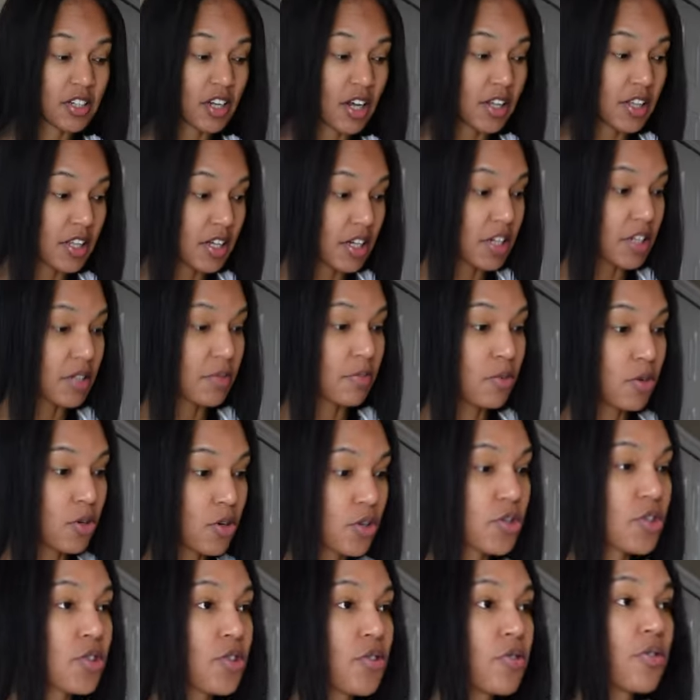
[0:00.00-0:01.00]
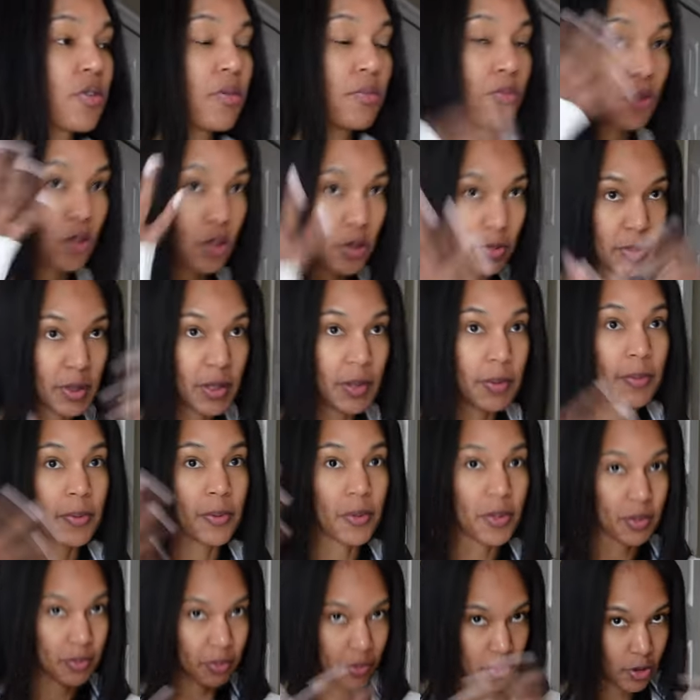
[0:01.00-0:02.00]
I think it's more so the more
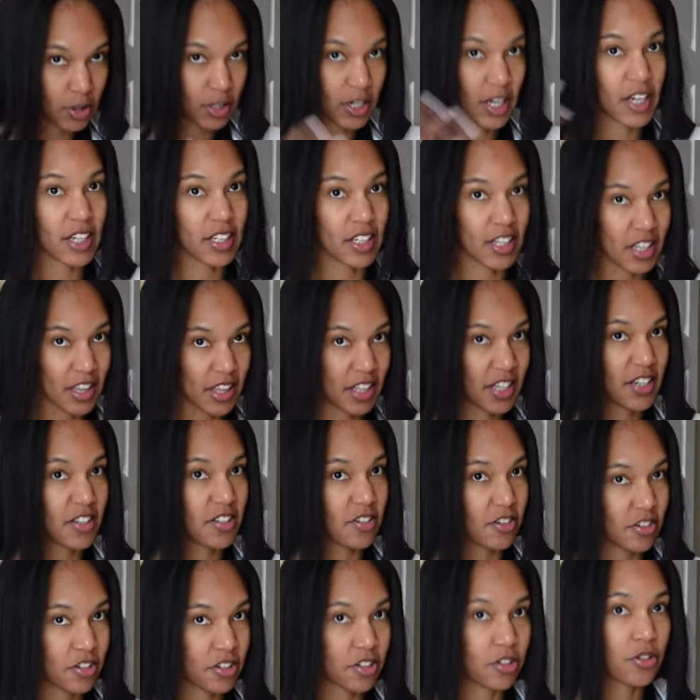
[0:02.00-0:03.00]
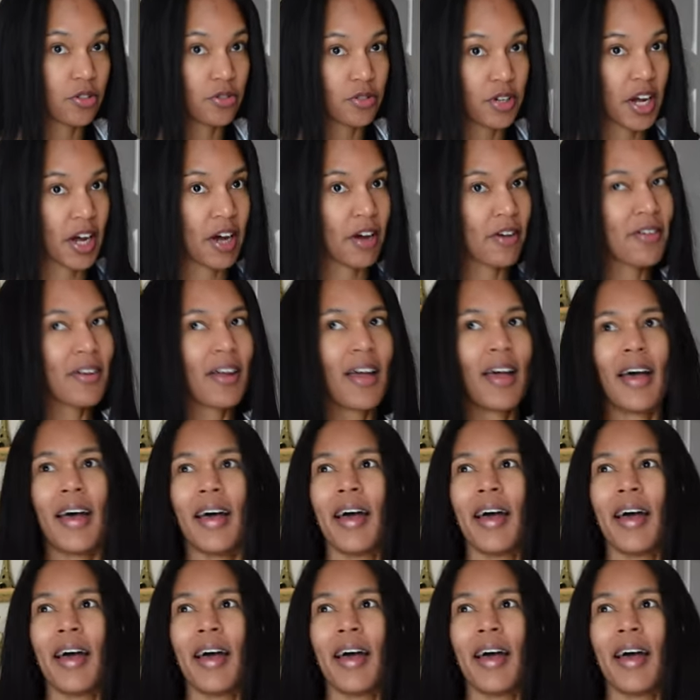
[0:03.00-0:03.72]
people, the more likely things are gonna go down.